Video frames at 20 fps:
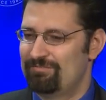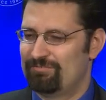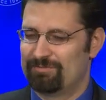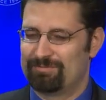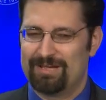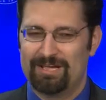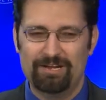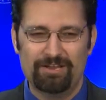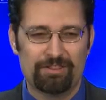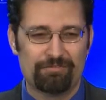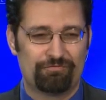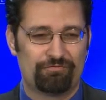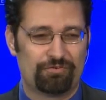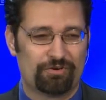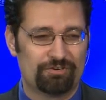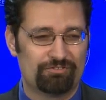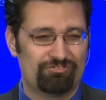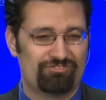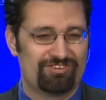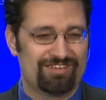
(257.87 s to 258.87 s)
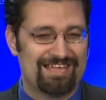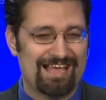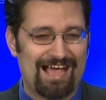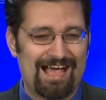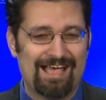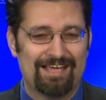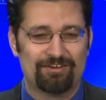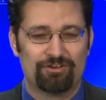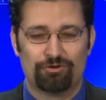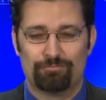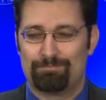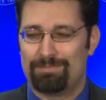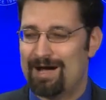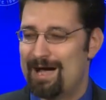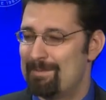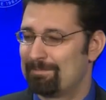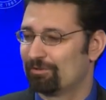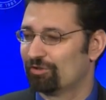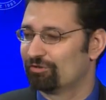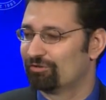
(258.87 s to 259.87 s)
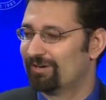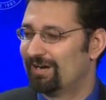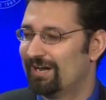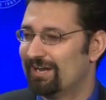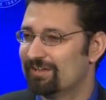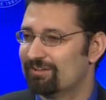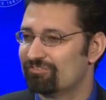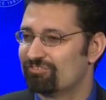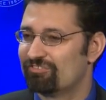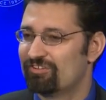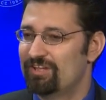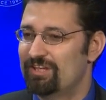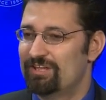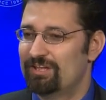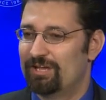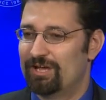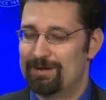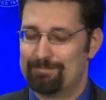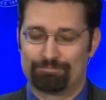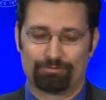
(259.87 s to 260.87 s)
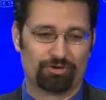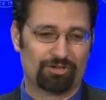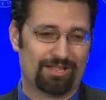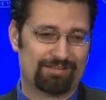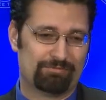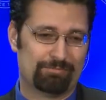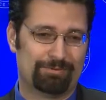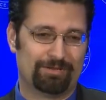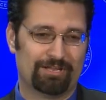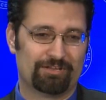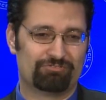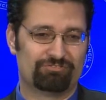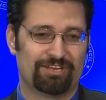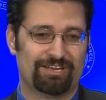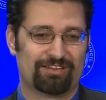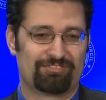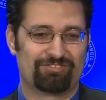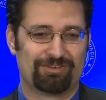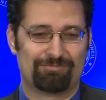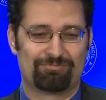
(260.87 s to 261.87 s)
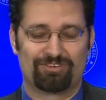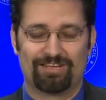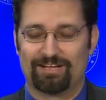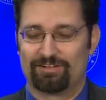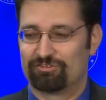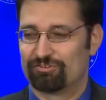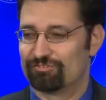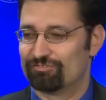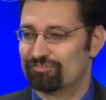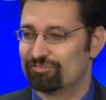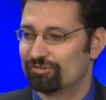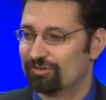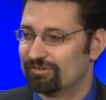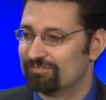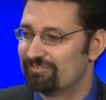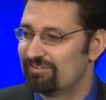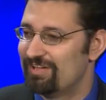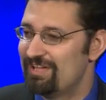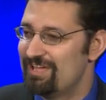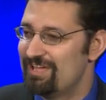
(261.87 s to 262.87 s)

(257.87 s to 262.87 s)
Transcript: from kind of the first guy to popularize pro-life apologetics named Scott Klusendorf.